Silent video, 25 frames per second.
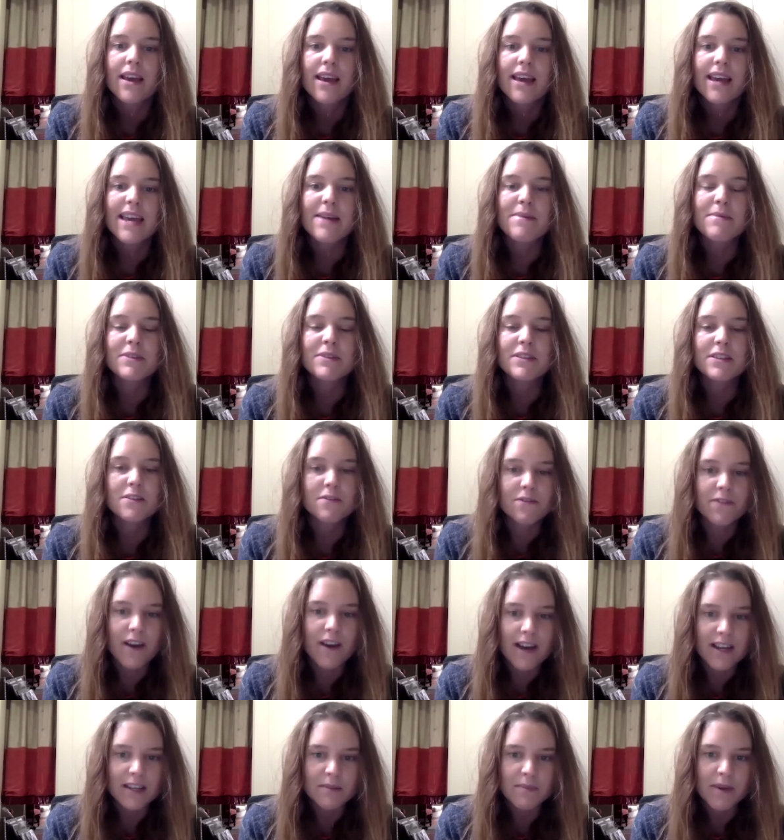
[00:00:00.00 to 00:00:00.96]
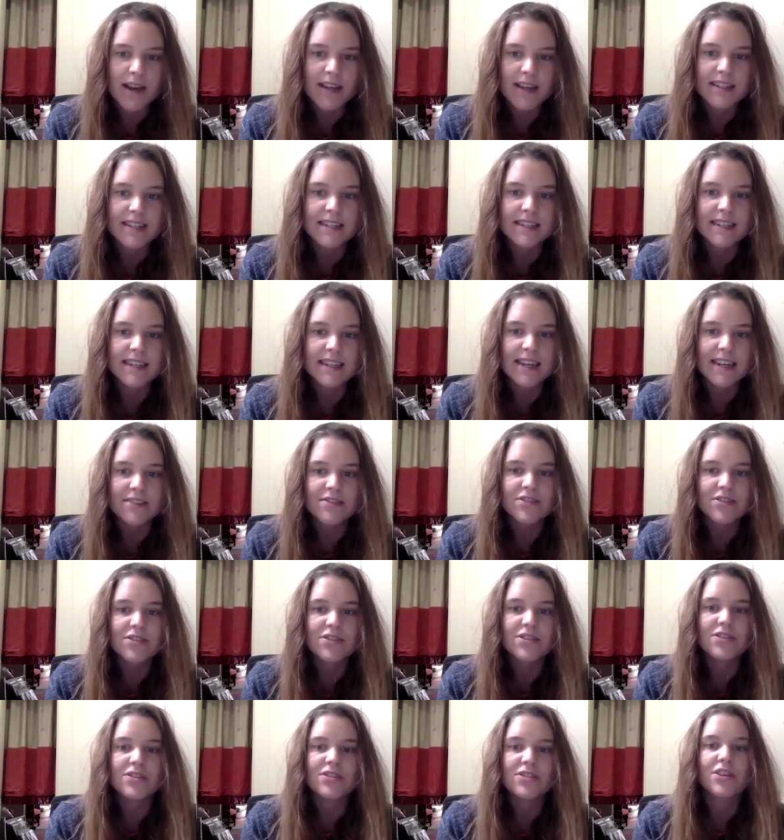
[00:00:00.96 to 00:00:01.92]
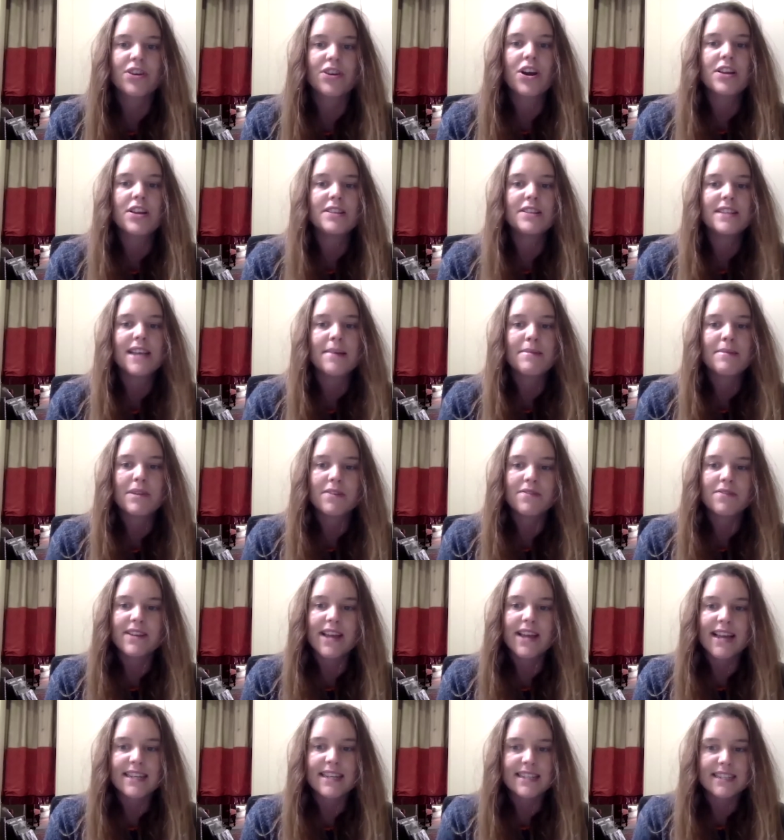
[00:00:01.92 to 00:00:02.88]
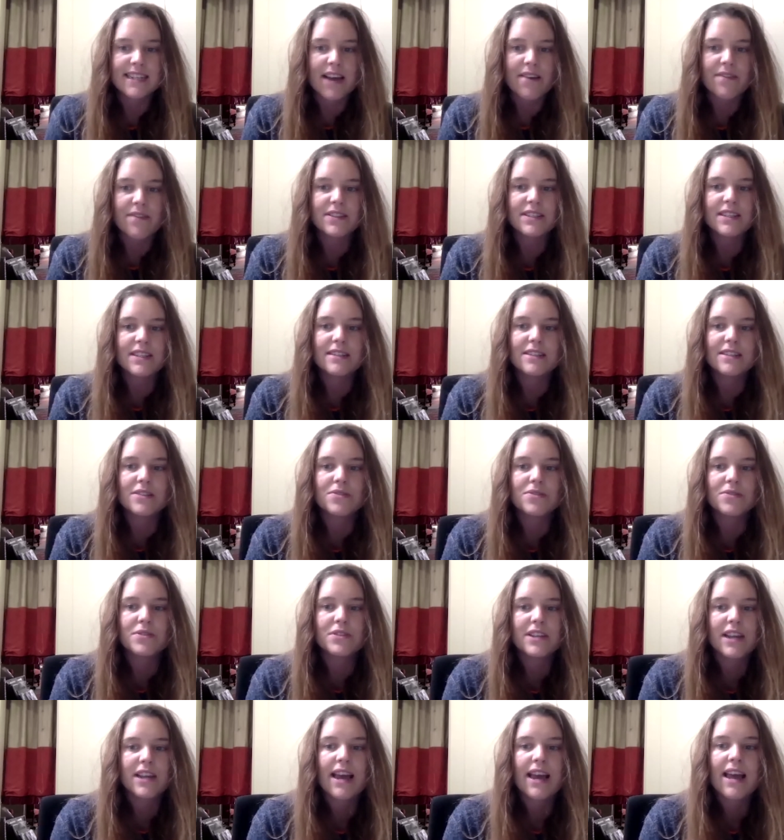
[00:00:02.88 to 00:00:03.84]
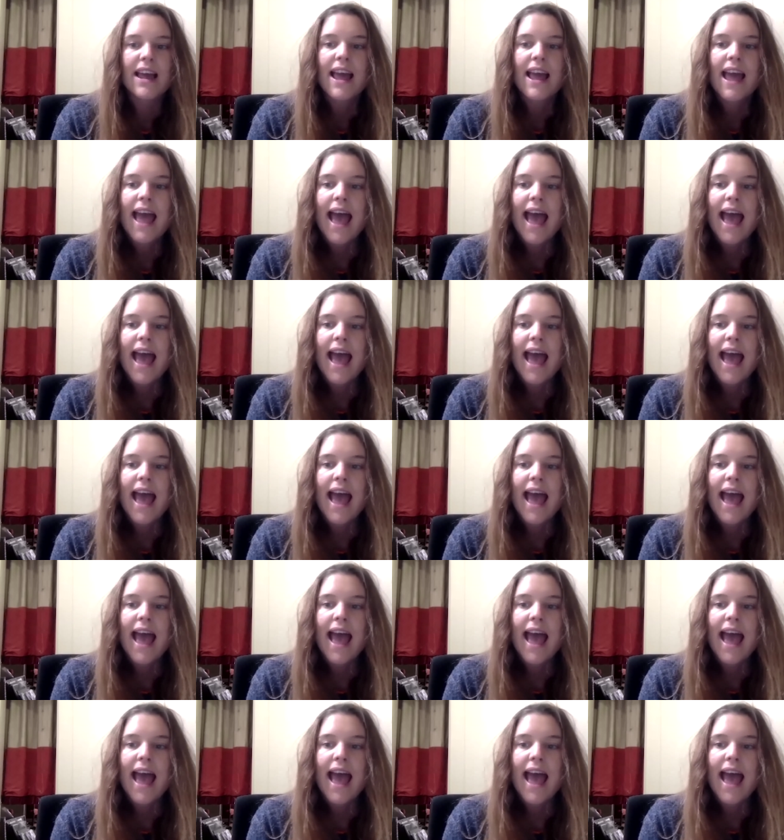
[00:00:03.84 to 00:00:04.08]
He was the first person to introduce the concept of nature deficit disorder